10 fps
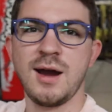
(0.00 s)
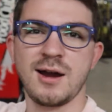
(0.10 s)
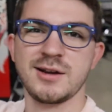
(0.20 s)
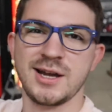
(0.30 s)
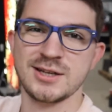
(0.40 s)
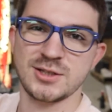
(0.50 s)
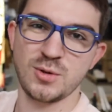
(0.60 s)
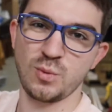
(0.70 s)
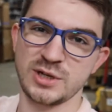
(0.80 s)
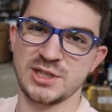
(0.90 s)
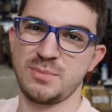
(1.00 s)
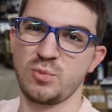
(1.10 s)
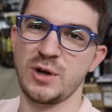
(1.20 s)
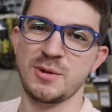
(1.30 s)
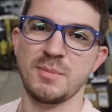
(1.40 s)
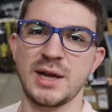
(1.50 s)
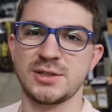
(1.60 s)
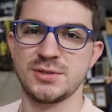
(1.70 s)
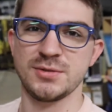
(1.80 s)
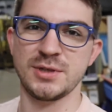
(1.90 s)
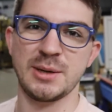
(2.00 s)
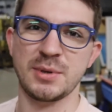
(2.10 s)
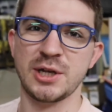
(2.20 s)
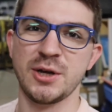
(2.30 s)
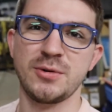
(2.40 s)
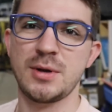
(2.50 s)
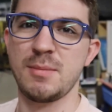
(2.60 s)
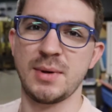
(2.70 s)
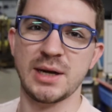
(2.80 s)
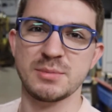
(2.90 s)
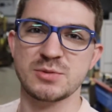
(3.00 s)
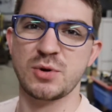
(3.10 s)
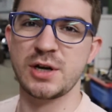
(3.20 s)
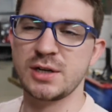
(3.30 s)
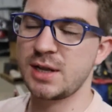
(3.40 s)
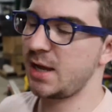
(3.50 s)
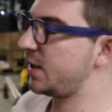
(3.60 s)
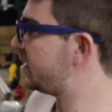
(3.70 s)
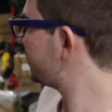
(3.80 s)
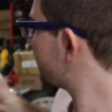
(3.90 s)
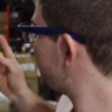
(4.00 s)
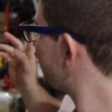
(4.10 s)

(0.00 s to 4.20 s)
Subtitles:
Alright guys, what is up? Welcome back to Get Up and Go. My name is Brandon and